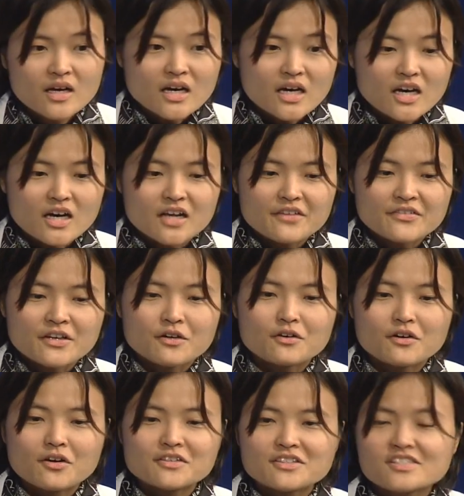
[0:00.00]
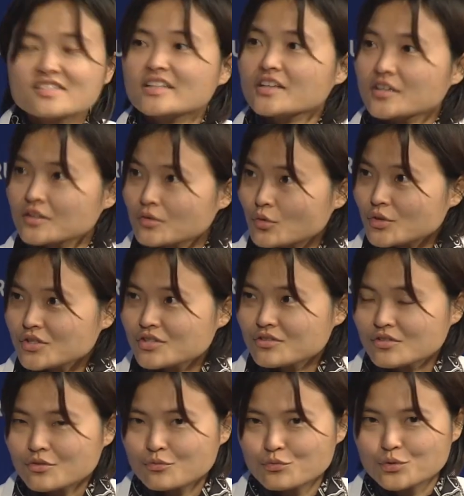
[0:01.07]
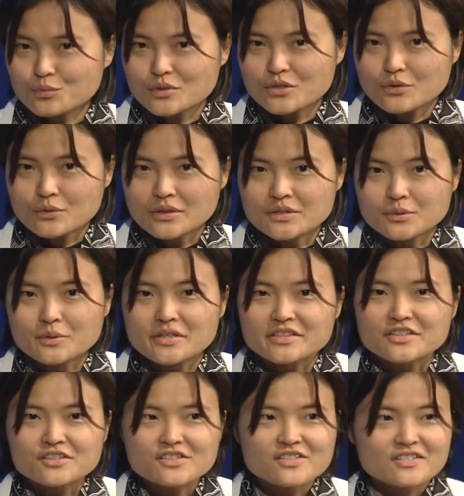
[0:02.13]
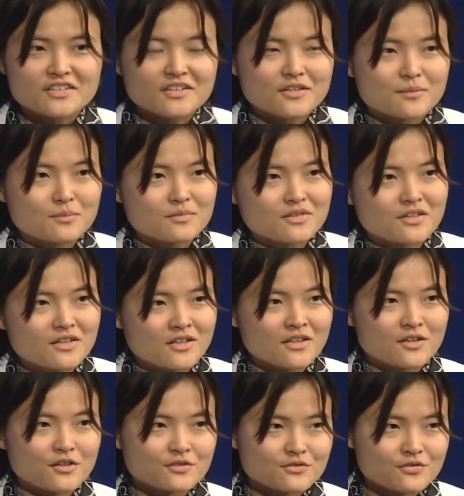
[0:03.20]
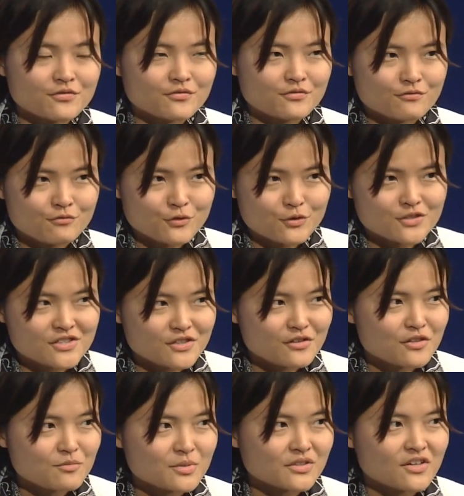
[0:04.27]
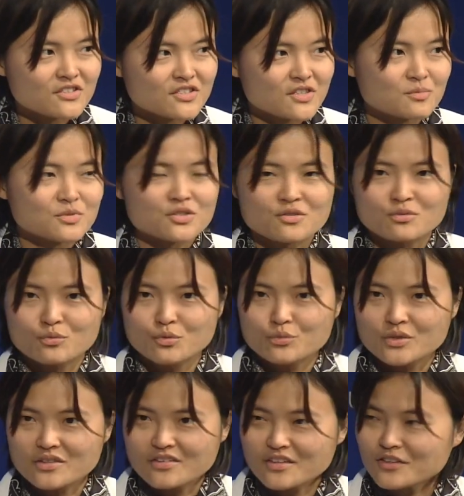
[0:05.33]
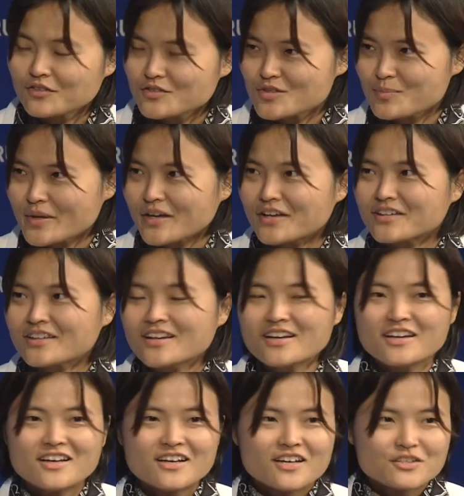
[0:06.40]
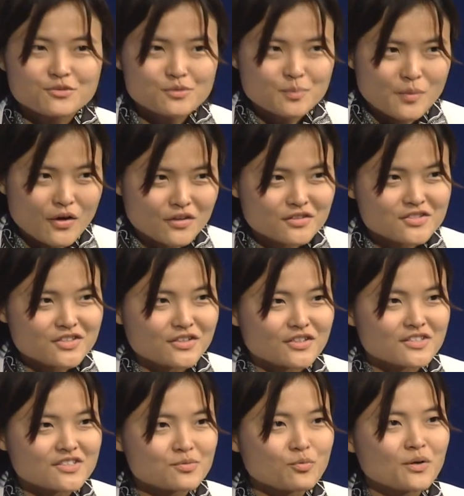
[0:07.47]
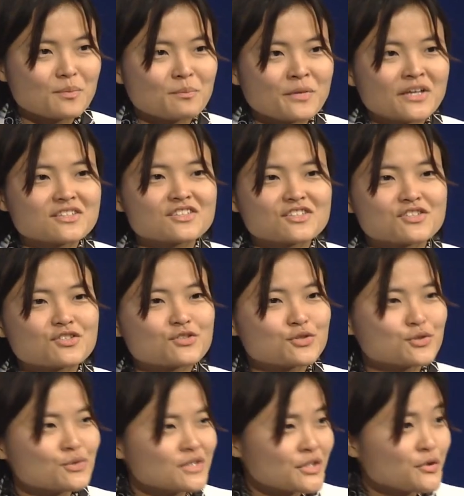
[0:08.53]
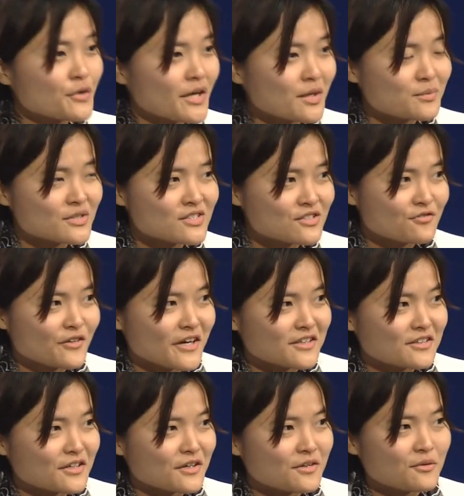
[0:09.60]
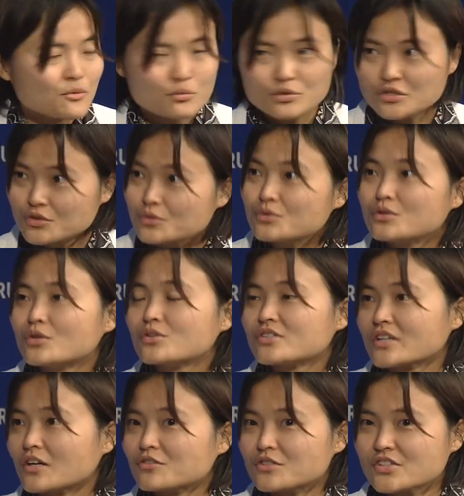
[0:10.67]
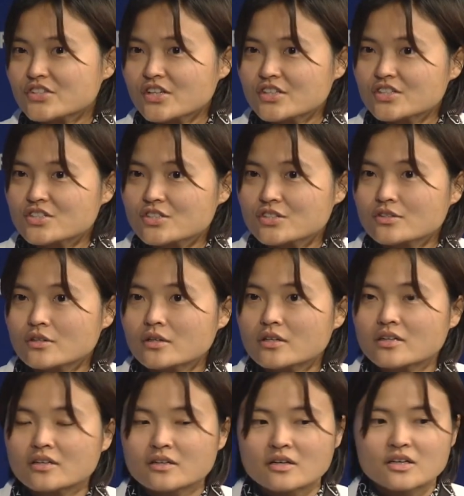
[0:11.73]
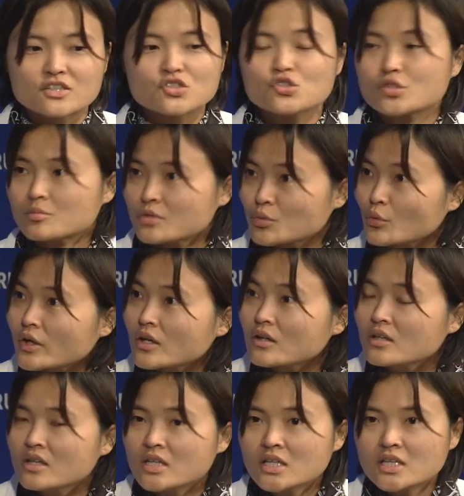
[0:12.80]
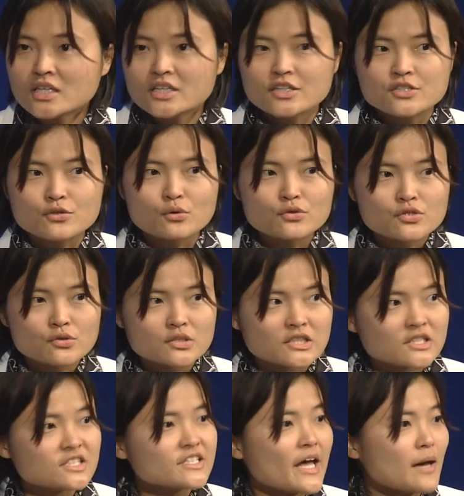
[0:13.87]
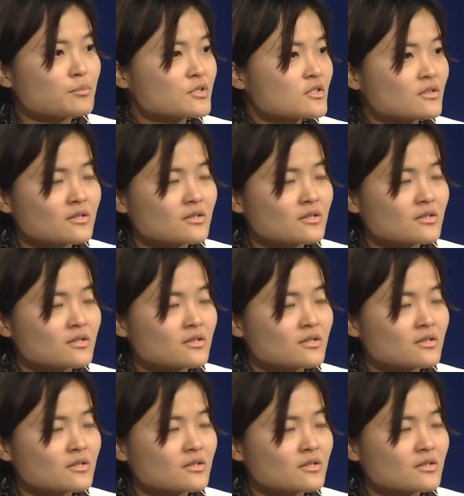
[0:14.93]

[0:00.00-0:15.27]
Now, on the second question of would we go anywhere else, a lot of folks here have been asking me, will we think of Japan? I do apologize. What makes us truly Grab is the fact that we do know Southeast Asia extremely well. It's also an untapped,